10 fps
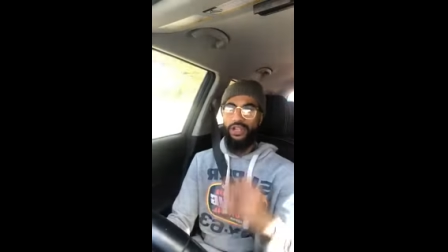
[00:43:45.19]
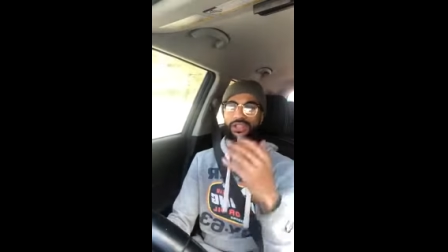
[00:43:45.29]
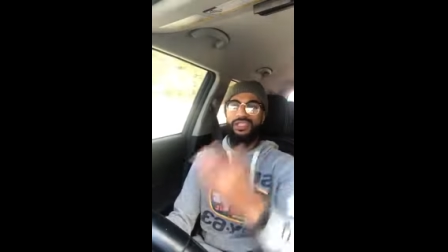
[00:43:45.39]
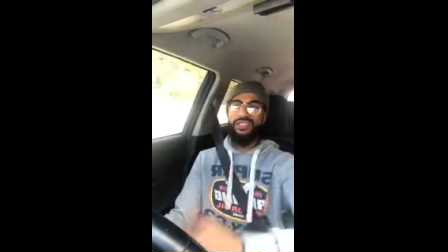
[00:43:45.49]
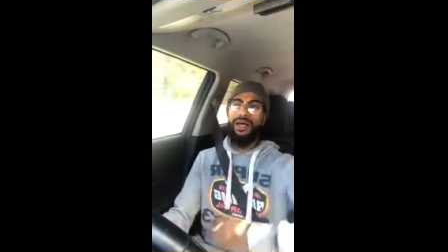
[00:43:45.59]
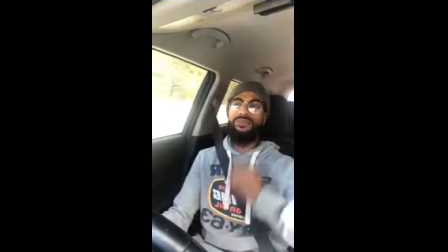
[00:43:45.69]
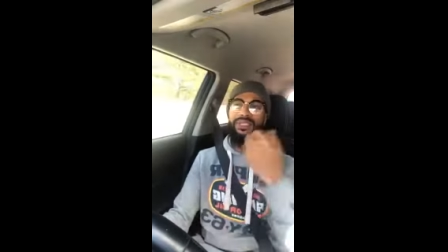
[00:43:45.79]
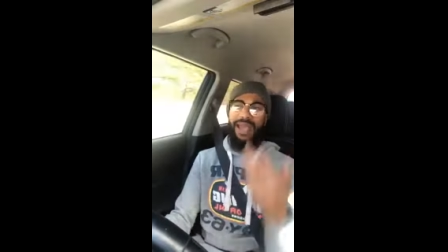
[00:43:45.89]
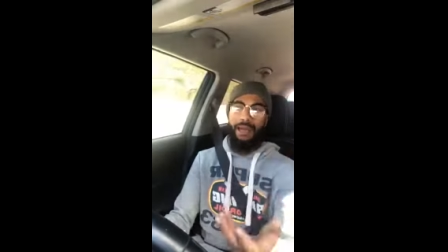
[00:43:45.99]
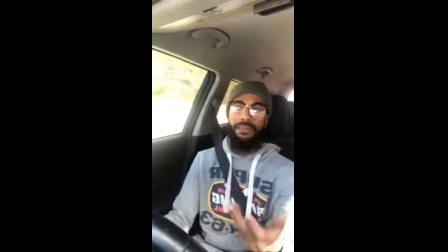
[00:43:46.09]
There's
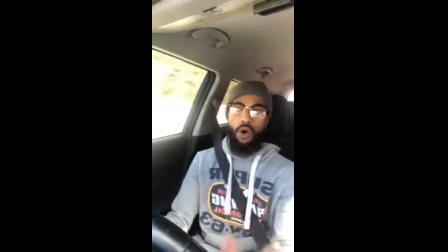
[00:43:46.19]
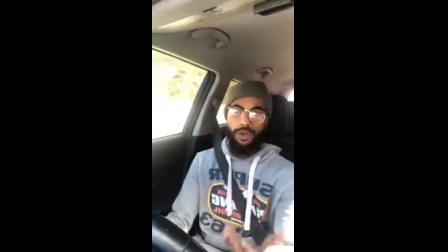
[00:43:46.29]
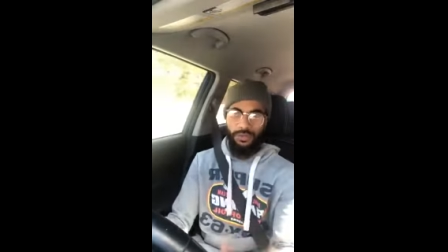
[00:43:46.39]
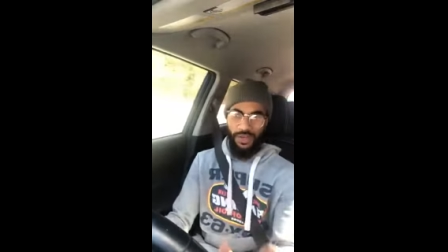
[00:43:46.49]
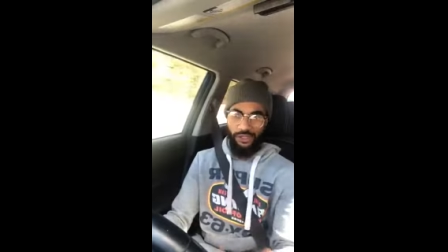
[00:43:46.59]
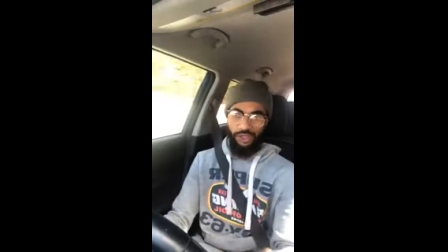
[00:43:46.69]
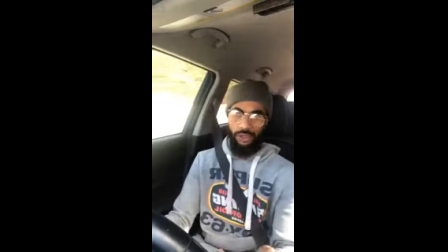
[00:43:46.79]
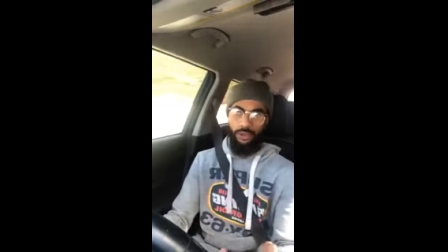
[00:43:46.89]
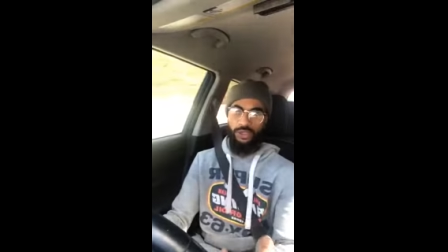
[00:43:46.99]
something that motivates you.